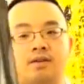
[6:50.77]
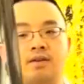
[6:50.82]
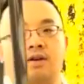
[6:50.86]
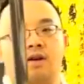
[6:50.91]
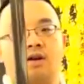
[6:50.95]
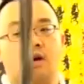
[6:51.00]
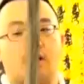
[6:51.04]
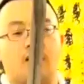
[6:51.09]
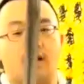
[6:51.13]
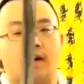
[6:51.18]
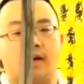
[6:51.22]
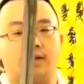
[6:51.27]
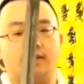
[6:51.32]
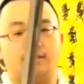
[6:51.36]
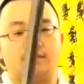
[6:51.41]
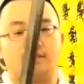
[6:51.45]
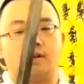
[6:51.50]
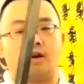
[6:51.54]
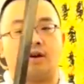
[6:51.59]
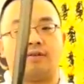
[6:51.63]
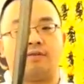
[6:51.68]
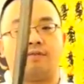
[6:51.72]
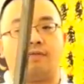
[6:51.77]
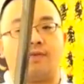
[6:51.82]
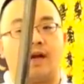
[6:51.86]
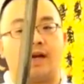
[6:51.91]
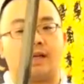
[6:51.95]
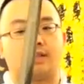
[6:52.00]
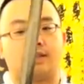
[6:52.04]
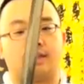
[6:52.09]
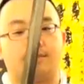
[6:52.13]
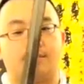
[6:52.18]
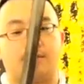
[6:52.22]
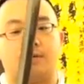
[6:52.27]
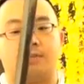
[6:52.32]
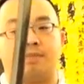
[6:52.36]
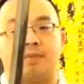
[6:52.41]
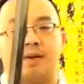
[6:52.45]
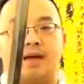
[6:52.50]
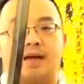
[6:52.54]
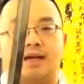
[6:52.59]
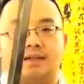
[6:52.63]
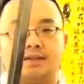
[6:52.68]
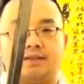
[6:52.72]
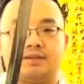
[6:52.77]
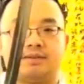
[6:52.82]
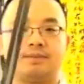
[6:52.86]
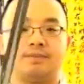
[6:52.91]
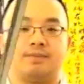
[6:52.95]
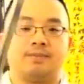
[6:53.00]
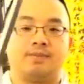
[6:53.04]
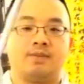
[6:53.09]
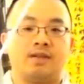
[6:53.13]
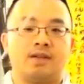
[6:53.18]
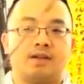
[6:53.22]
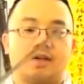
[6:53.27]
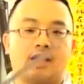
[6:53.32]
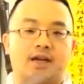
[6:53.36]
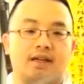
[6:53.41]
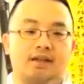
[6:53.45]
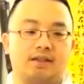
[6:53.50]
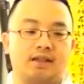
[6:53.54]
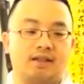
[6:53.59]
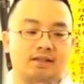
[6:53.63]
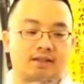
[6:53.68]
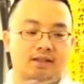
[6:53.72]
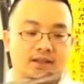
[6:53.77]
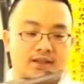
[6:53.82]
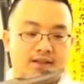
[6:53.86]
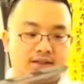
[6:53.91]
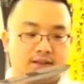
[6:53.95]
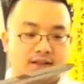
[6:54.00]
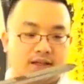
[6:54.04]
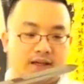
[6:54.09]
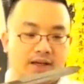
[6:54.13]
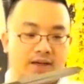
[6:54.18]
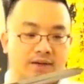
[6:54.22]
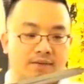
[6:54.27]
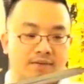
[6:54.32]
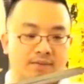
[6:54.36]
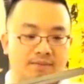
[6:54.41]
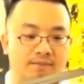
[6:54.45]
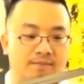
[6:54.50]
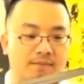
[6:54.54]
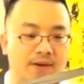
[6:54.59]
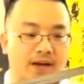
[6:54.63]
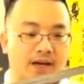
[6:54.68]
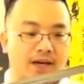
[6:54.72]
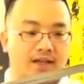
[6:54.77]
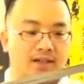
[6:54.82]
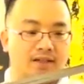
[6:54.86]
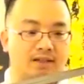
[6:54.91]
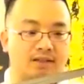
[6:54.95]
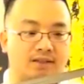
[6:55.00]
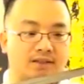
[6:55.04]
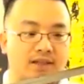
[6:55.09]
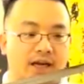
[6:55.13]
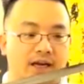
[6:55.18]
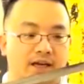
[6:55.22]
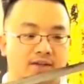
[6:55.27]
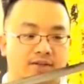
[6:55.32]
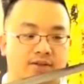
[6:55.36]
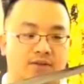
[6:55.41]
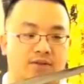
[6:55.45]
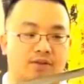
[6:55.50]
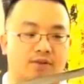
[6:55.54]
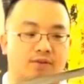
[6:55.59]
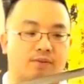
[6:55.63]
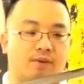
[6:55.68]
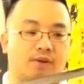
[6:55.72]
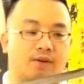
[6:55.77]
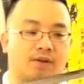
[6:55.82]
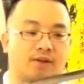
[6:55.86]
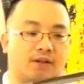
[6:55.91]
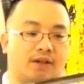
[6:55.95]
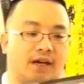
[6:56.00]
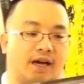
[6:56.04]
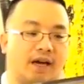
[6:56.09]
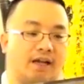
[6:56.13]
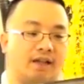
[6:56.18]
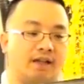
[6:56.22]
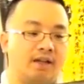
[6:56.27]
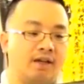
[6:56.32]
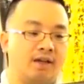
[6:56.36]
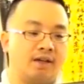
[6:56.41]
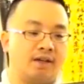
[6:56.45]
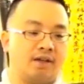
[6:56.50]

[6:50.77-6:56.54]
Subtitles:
hard, non-flexible blades. Okay, this is the main standard you want to get,